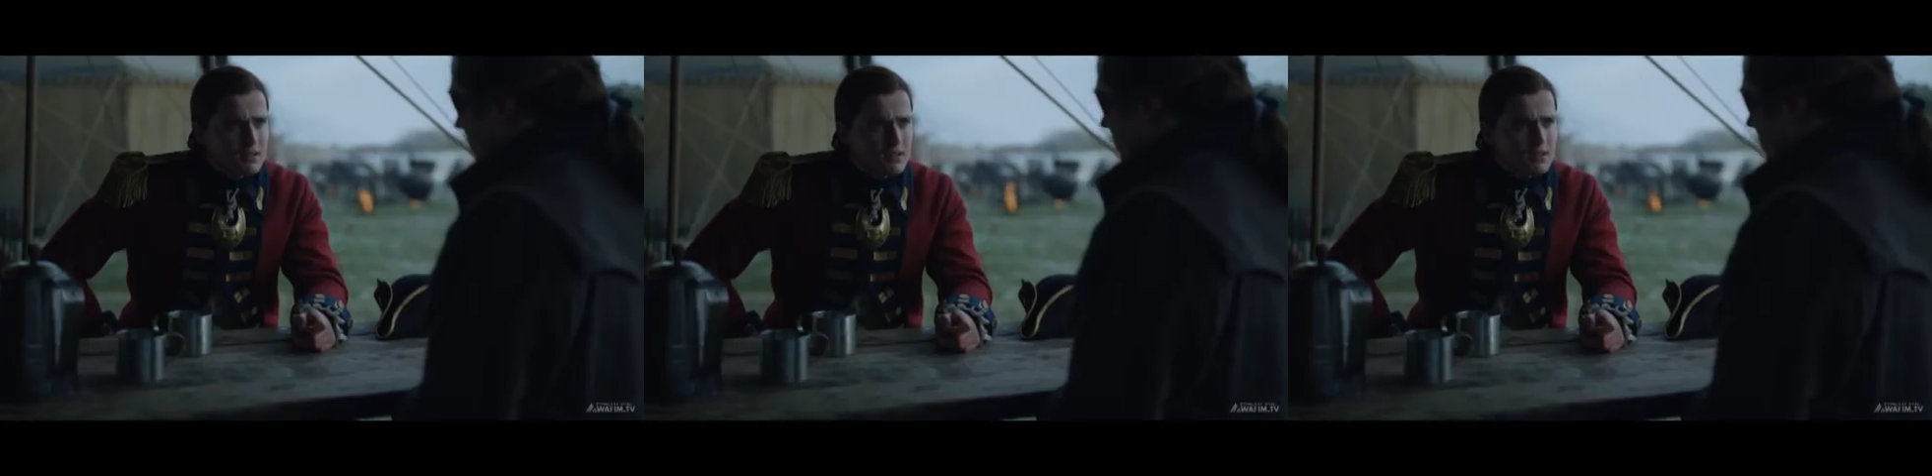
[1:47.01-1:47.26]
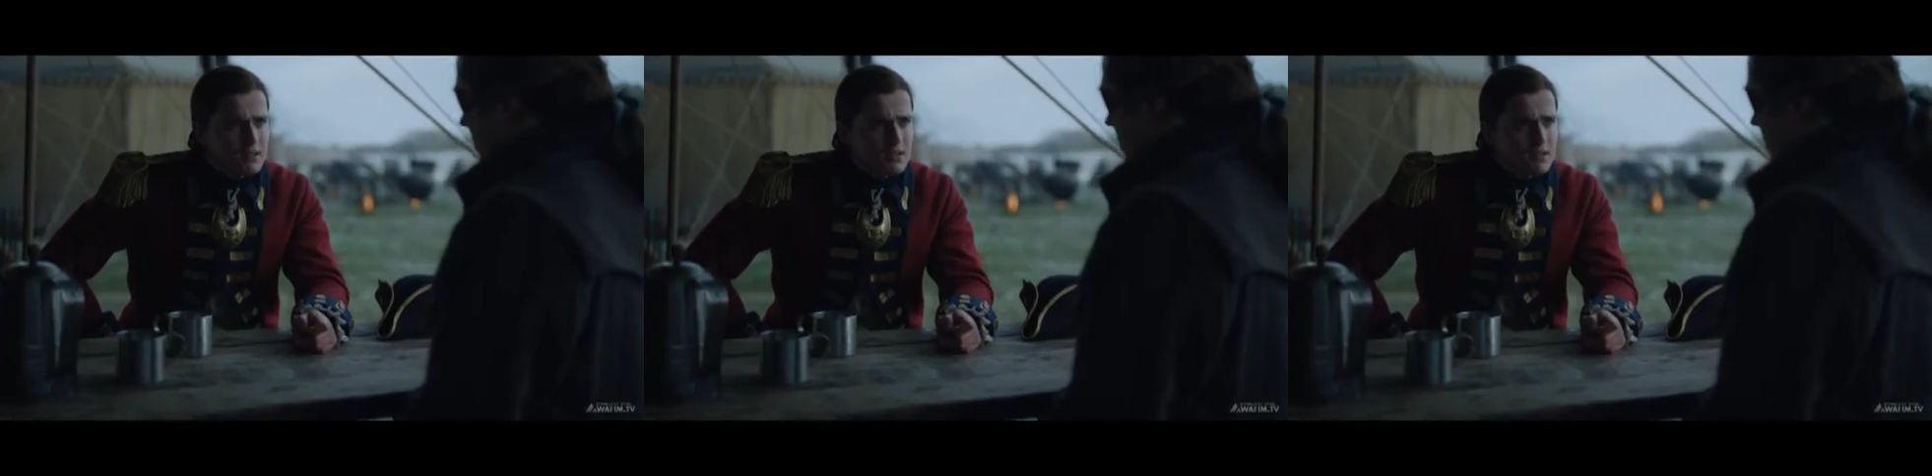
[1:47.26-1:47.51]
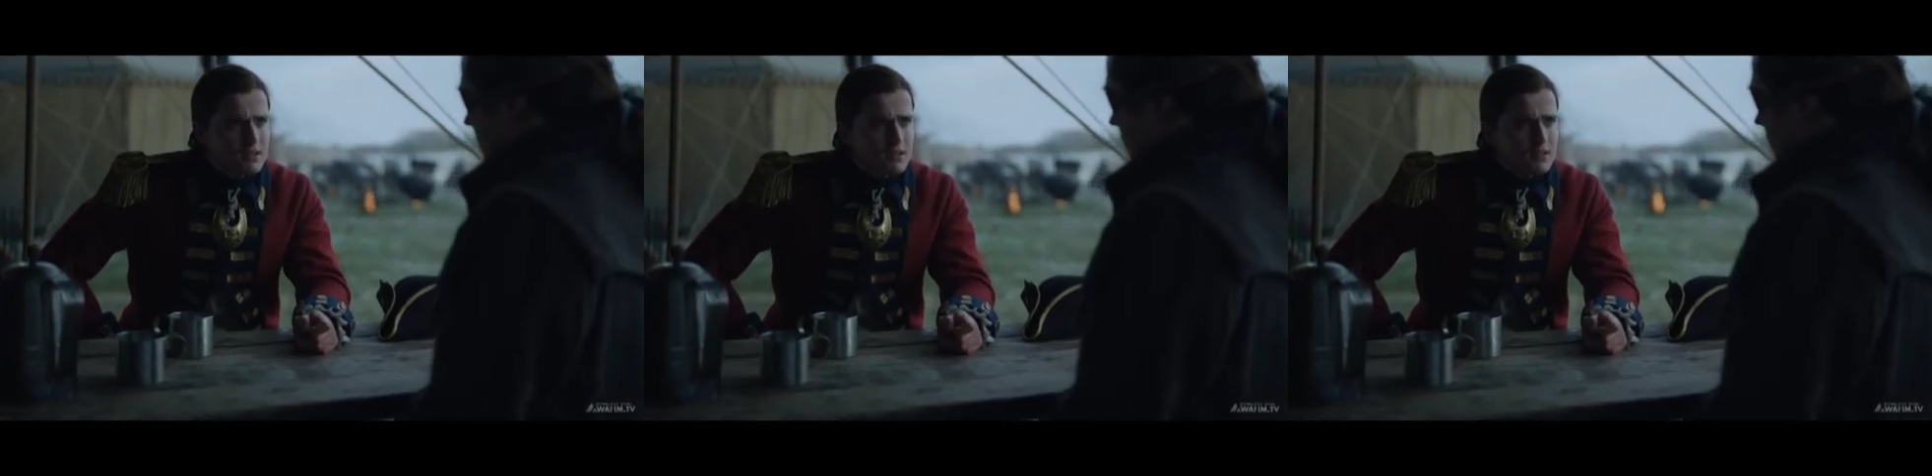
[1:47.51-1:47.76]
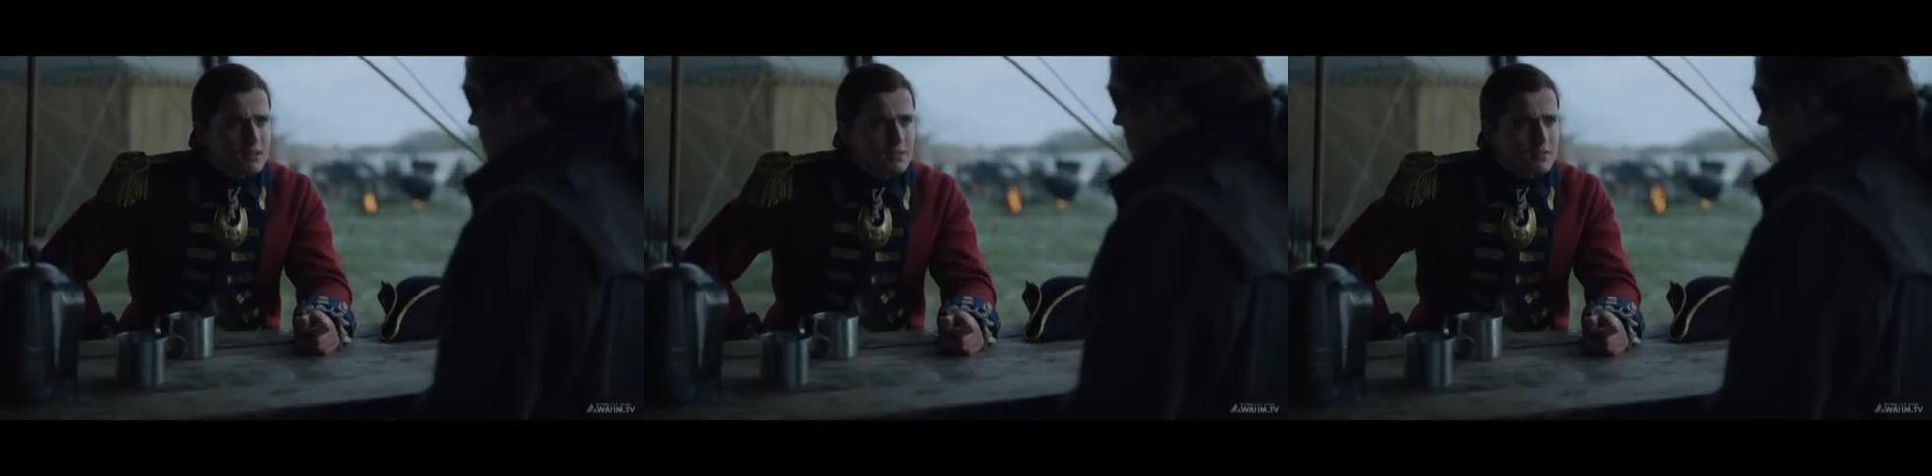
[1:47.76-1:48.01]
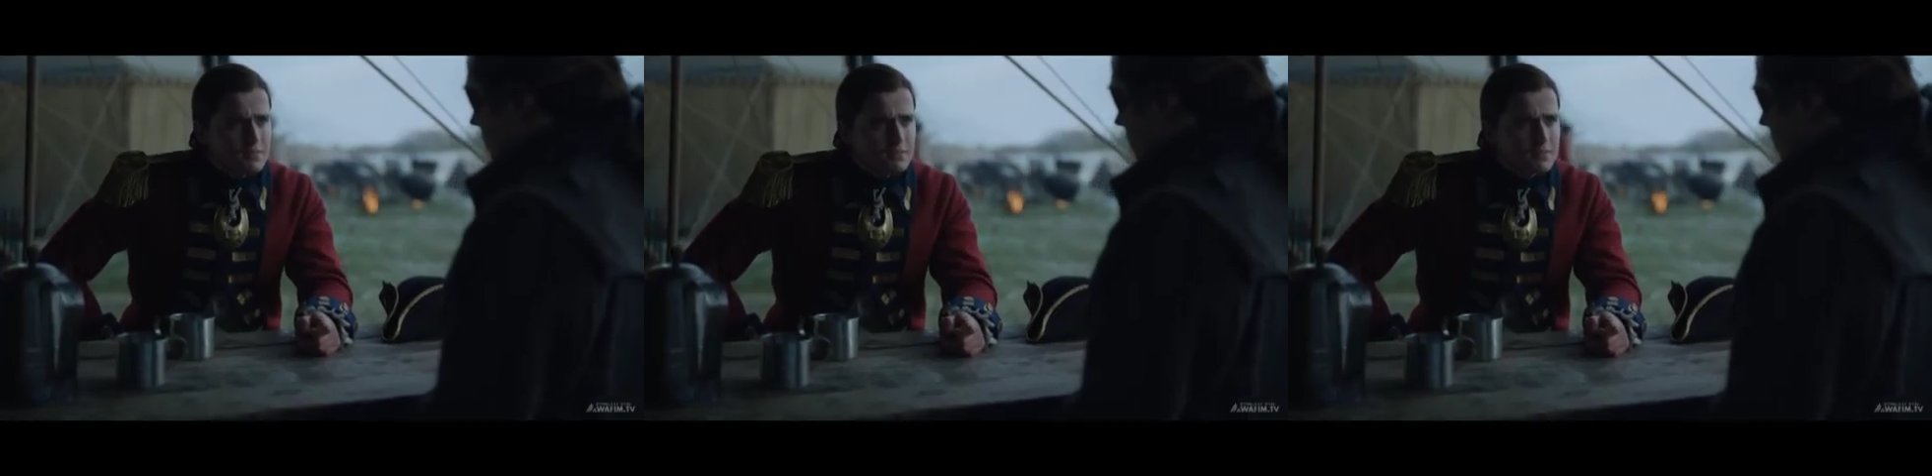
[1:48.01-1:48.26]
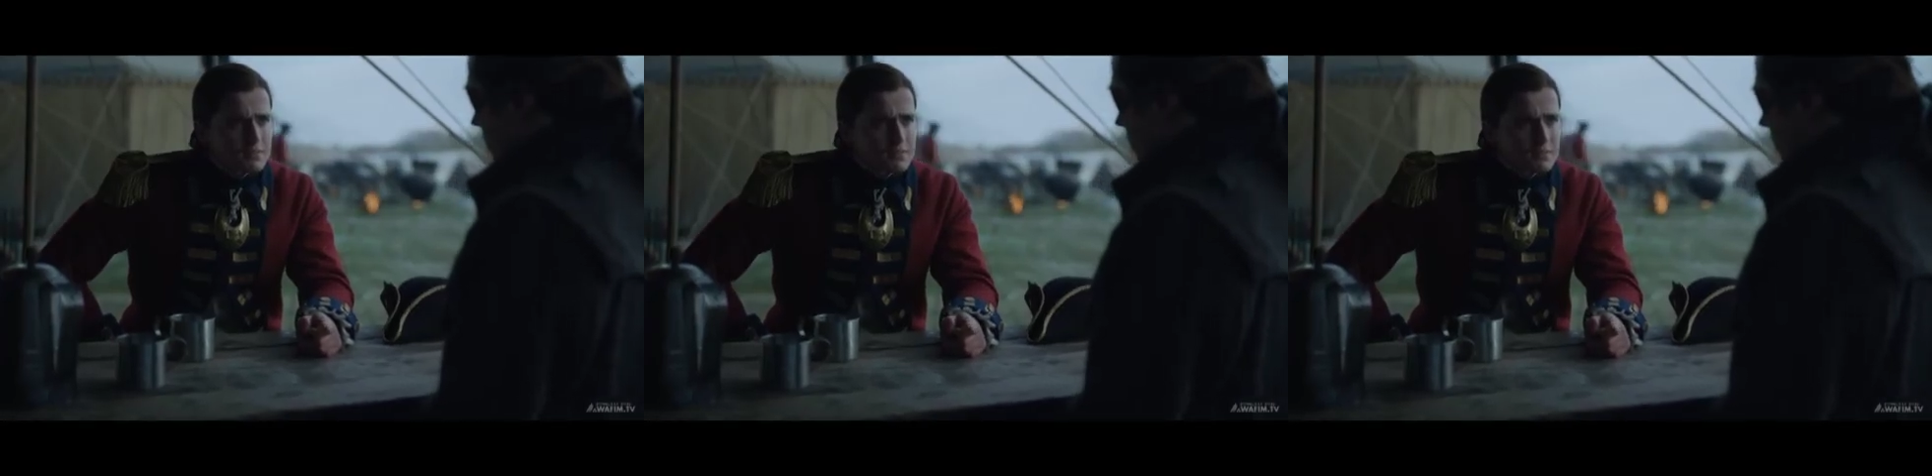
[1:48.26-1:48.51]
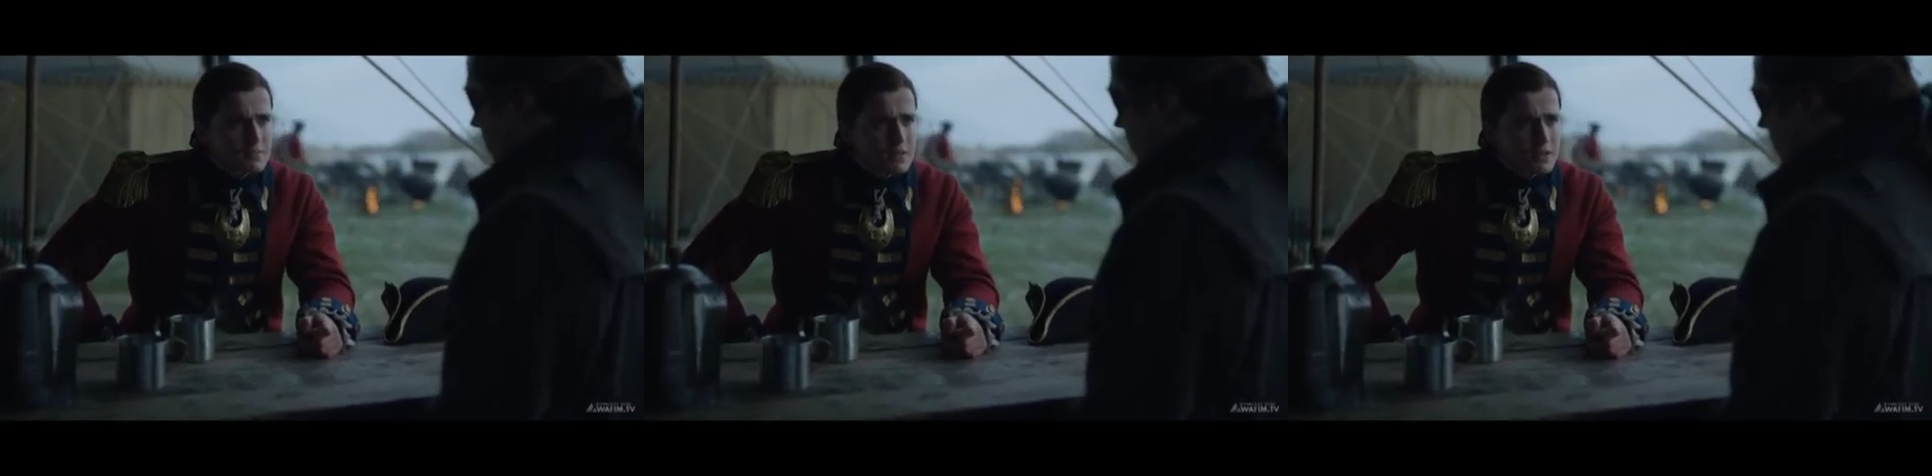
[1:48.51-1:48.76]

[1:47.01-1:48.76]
pledges to try his best.